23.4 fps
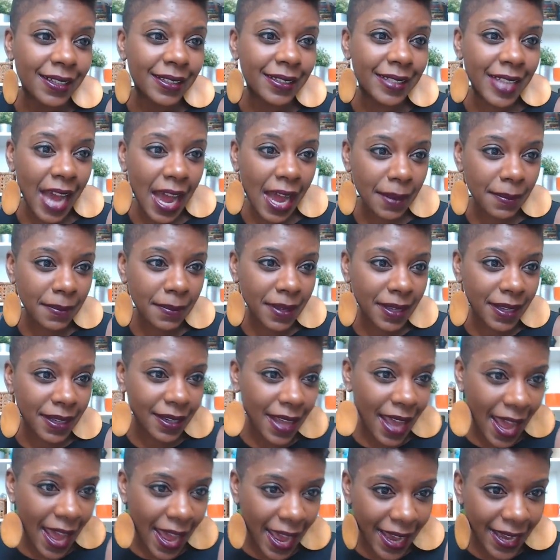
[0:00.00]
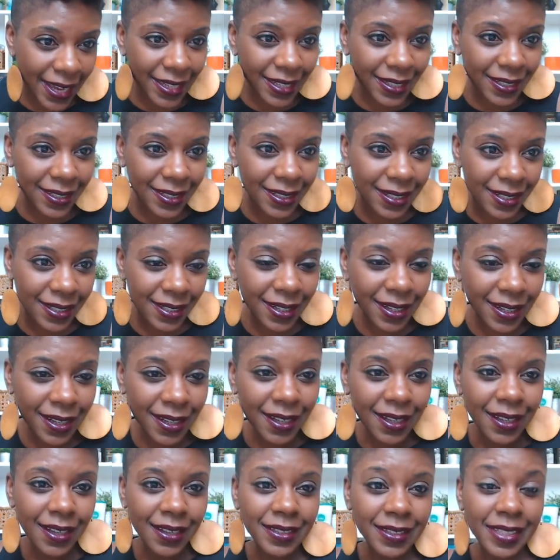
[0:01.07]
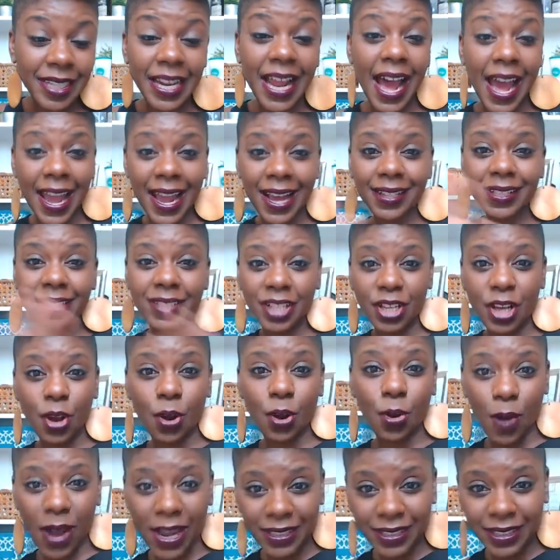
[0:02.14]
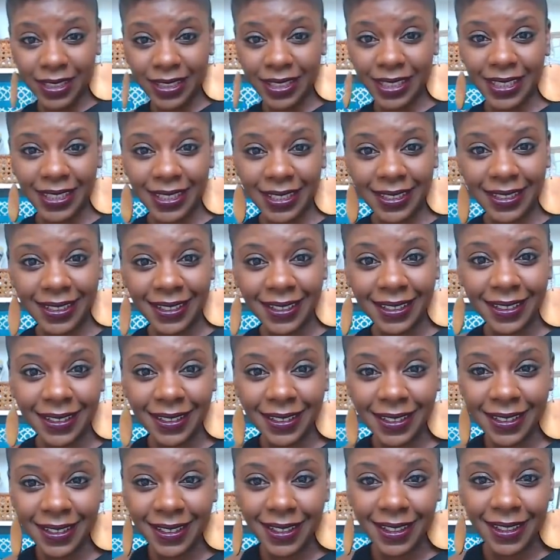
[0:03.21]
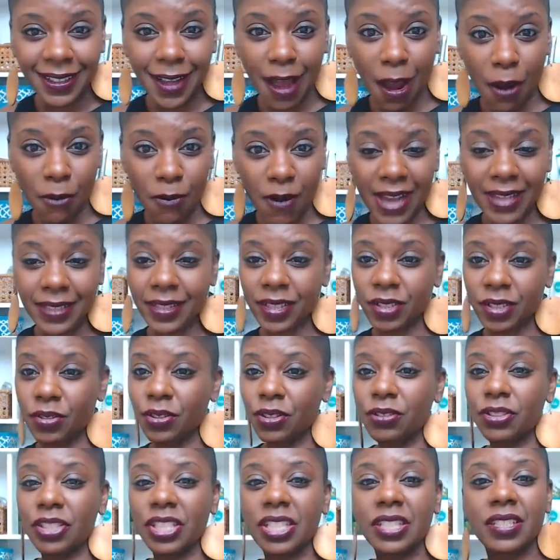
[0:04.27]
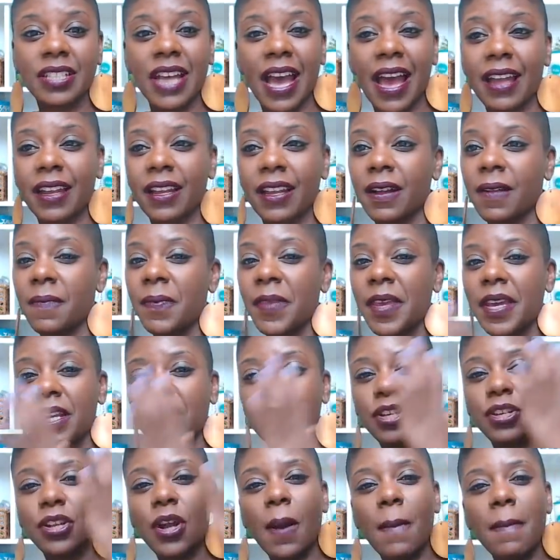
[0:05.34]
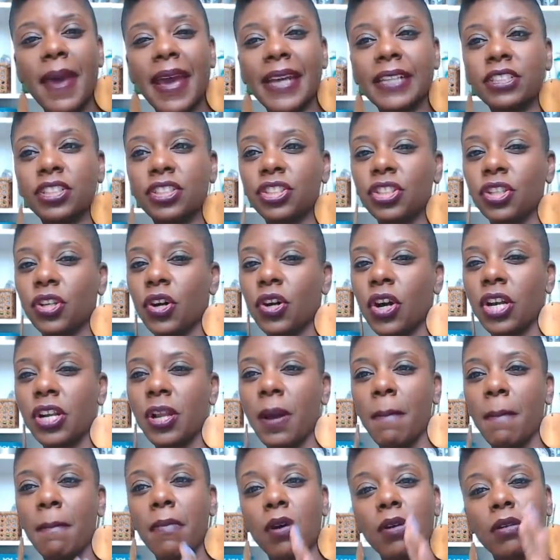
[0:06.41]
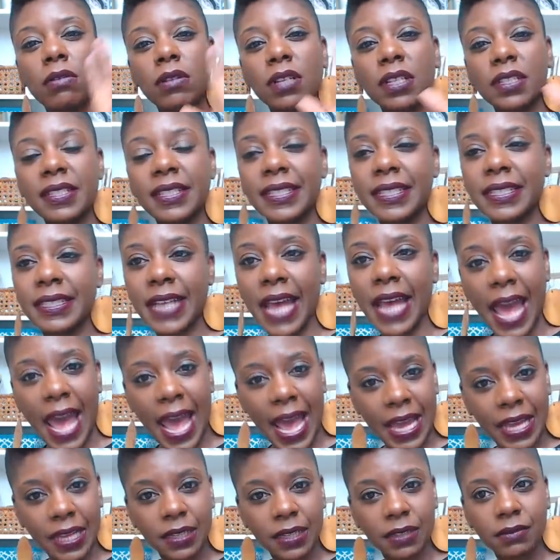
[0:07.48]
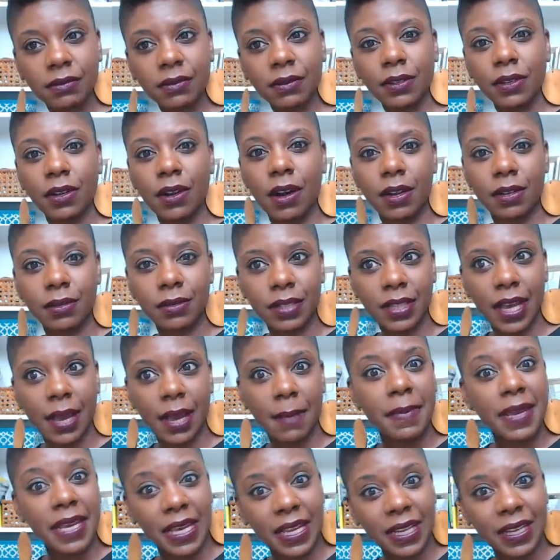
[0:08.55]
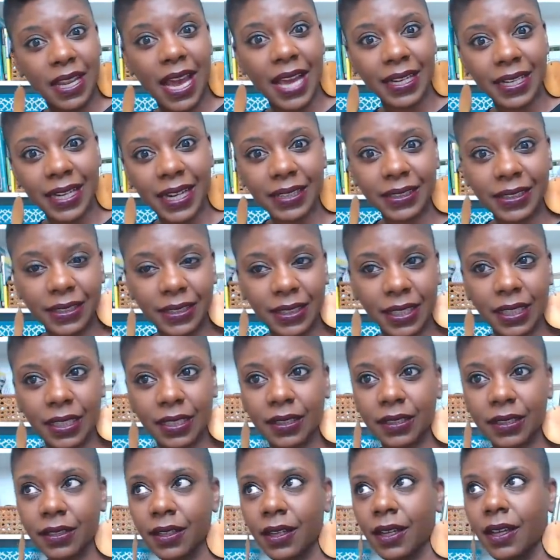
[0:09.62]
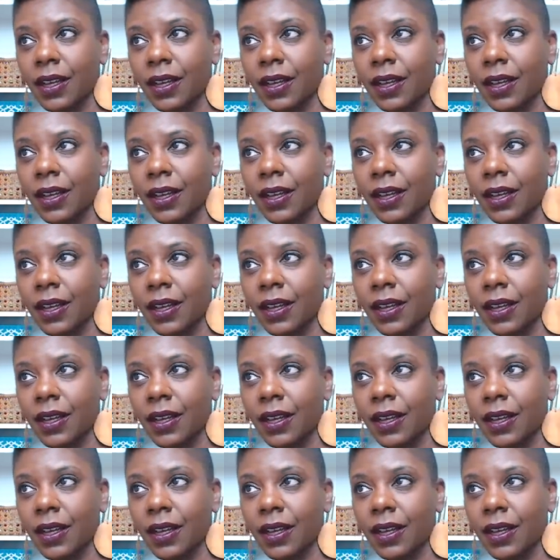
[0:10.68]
Diamond Hayes, did I answer your question? All right, so you just gotta, you know, make sure the mood is set. You know what I'm saying? Men like that shit.